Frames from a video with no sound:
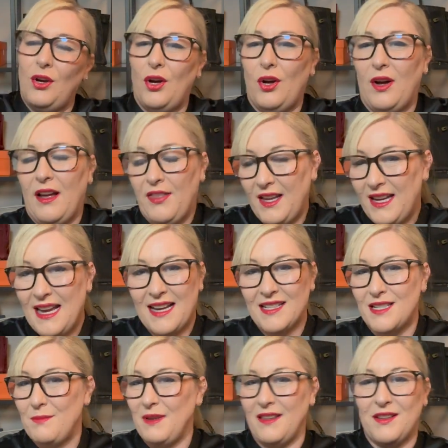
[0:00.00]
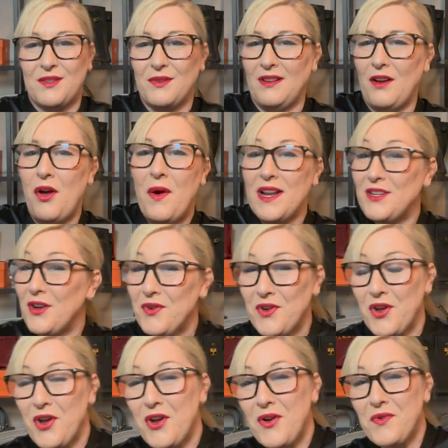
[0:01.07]
I think it has to be this. Oh, I don't
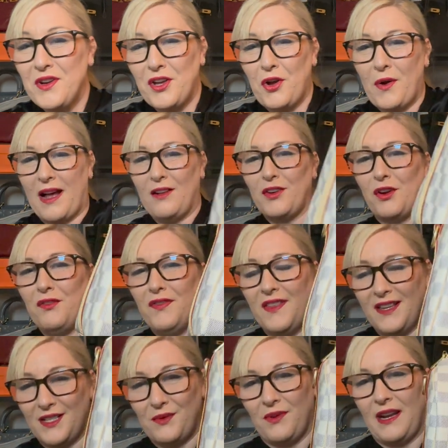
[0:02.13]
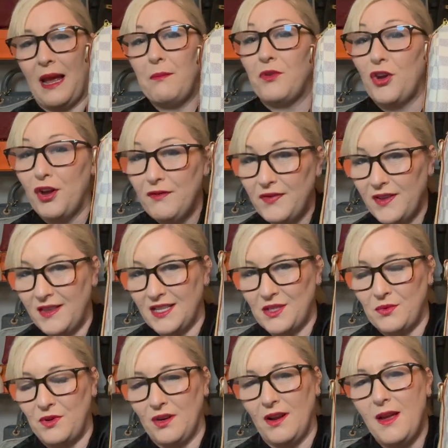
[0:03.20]
know. No, I'll go for this one. I'm going for this
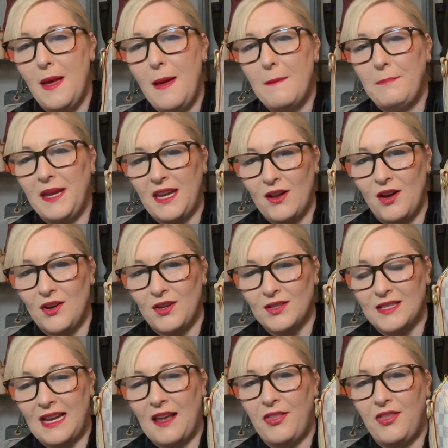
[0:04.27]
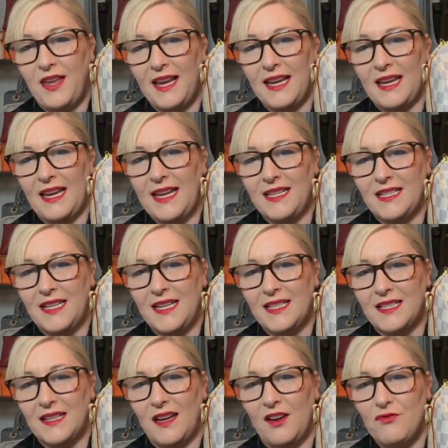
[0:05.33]
one because I think it
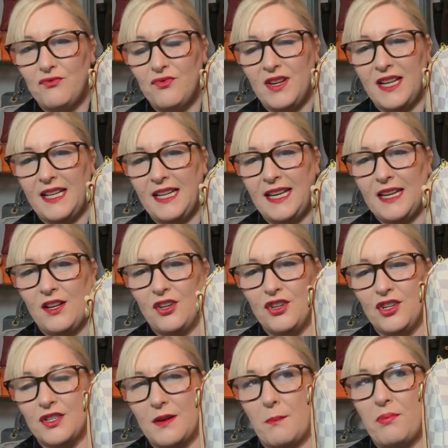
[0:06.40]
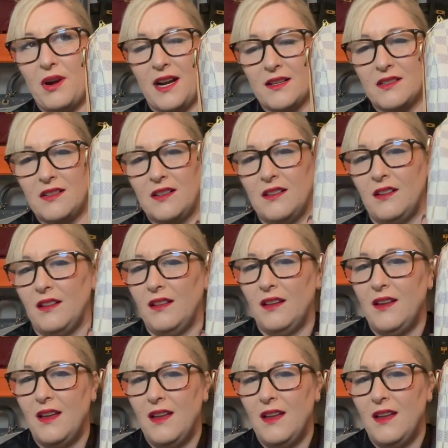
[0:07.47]
is a really good practical